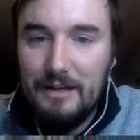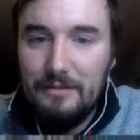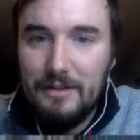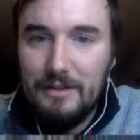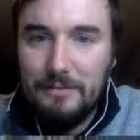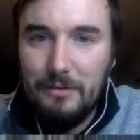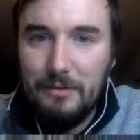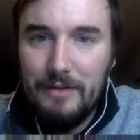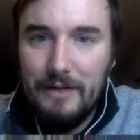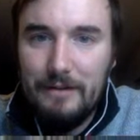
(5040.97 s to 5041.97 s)
here's a nice
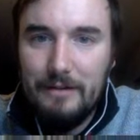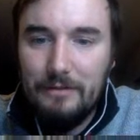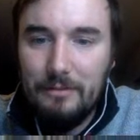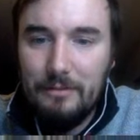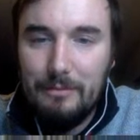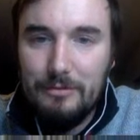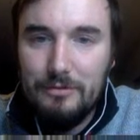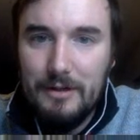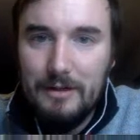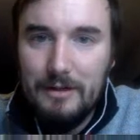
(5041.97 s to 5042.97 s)
profile of the bramble
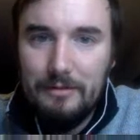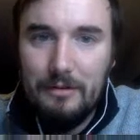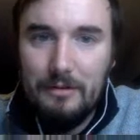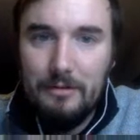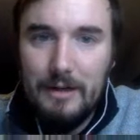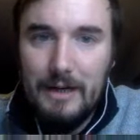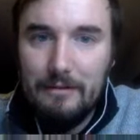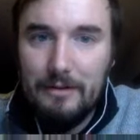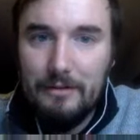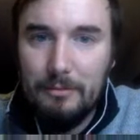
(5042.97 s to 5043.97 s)
shark. So
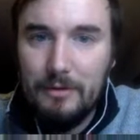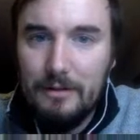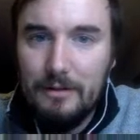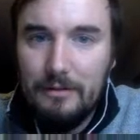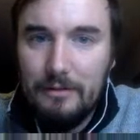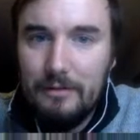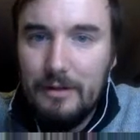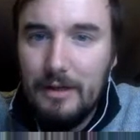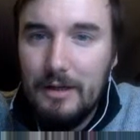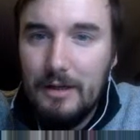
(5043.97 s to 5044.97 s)
Echinorhinus brucus.
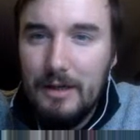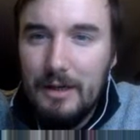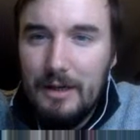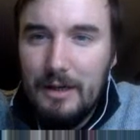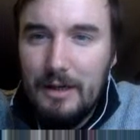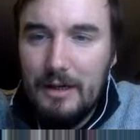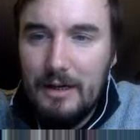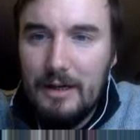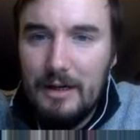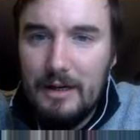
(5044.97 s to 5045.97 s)

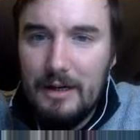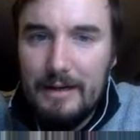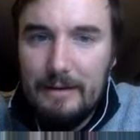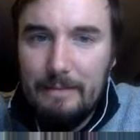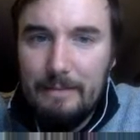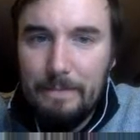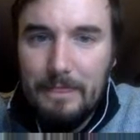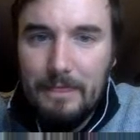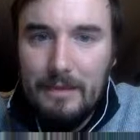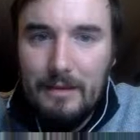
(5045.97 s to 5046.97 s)
Oh
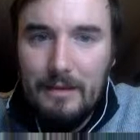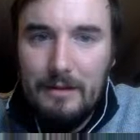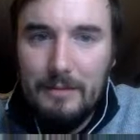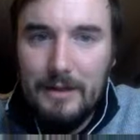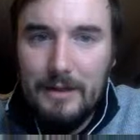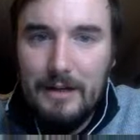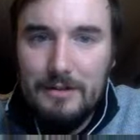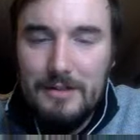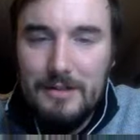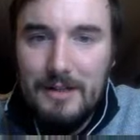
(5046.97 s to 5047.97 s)
my
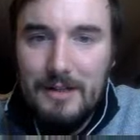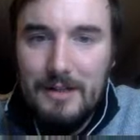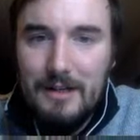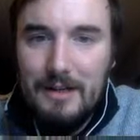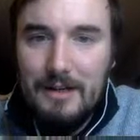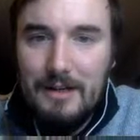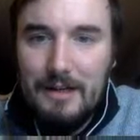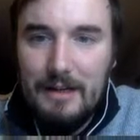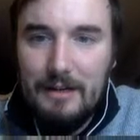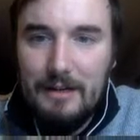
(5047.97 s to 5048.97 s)
gosh.
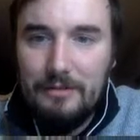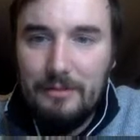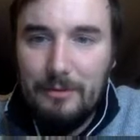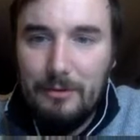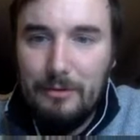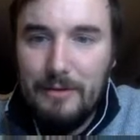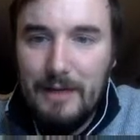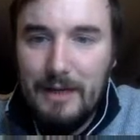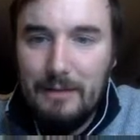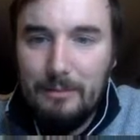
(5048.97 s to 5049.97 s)
Here's some old
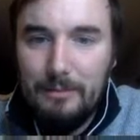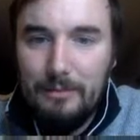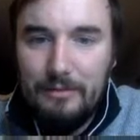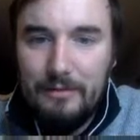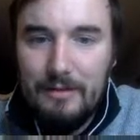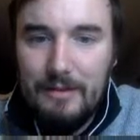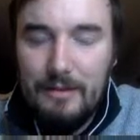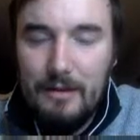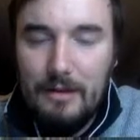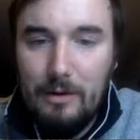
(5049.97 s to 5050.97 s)
names,
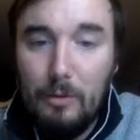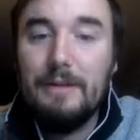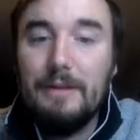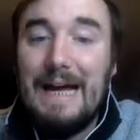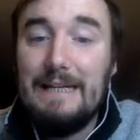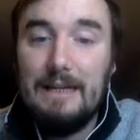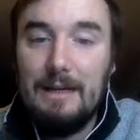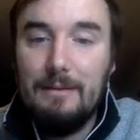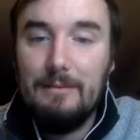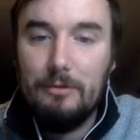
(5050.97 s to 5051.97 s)
old Latin
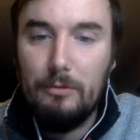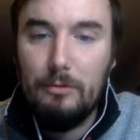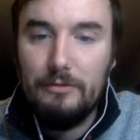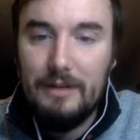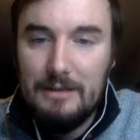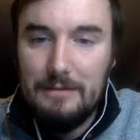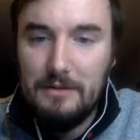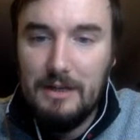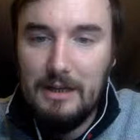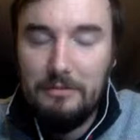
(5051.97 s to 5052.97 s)
names or old
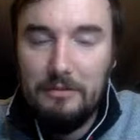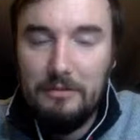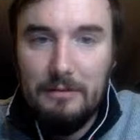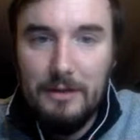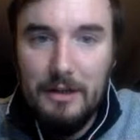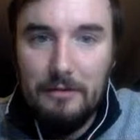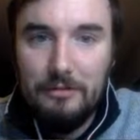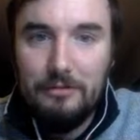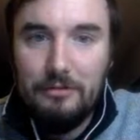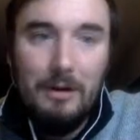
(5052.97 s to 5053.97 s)
scientific names. So here we go.
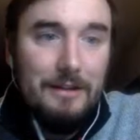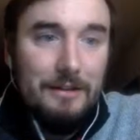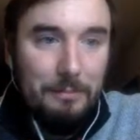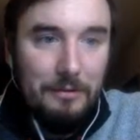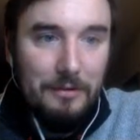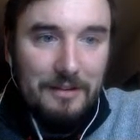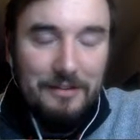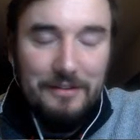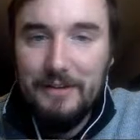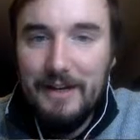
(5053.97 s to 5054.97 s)
Squalus
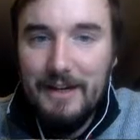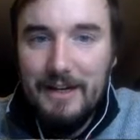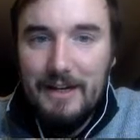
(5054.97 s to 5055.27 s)
brucus.